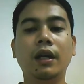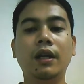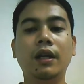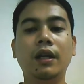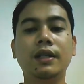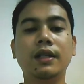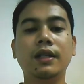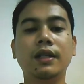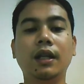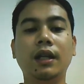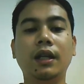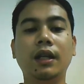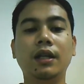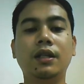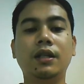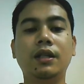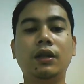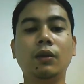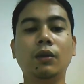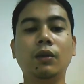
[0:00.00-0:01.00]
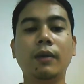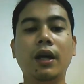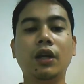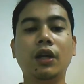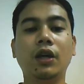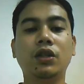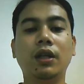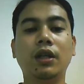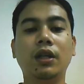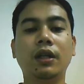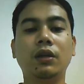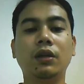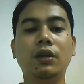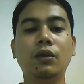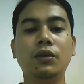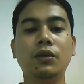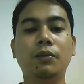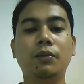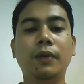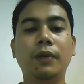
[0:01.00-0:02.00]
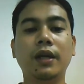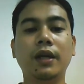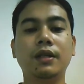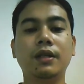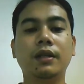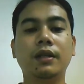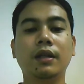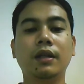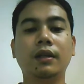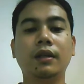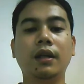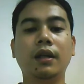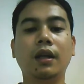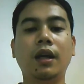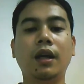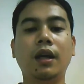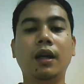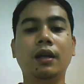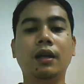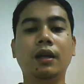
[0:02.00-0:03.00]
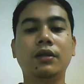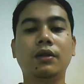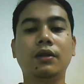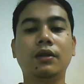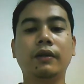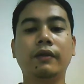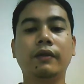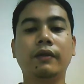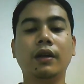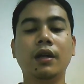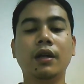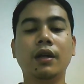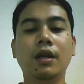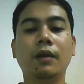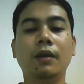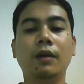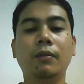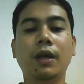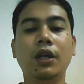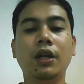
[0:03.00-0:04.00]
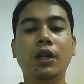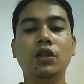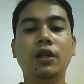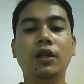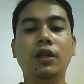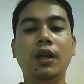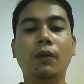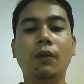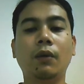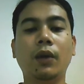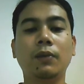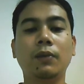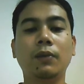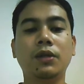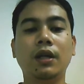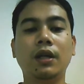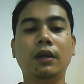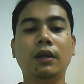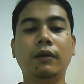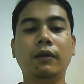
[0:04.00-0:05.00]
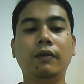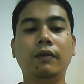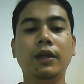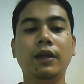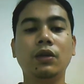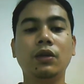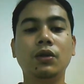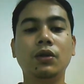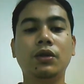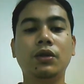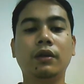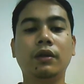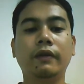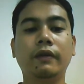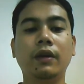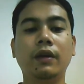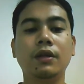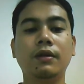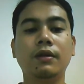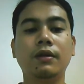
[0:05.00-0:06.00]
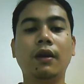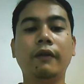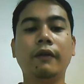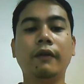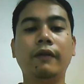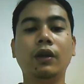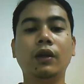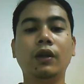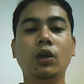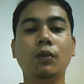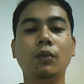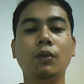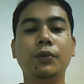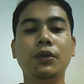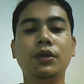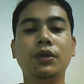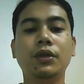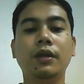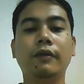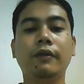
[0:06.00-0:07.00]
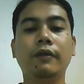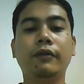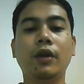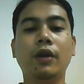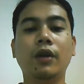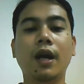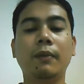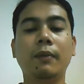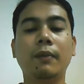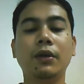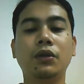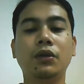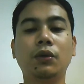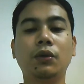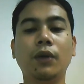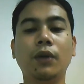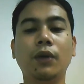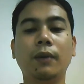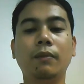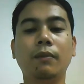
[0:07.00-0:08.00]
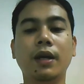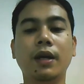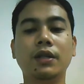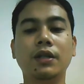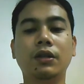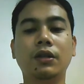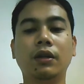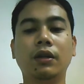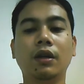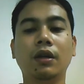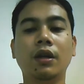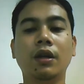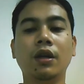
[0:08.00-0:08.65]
It is not easy to manage a Linux-based dedicated server. Managing a website of Linux server is often confusing for amateur webmaster.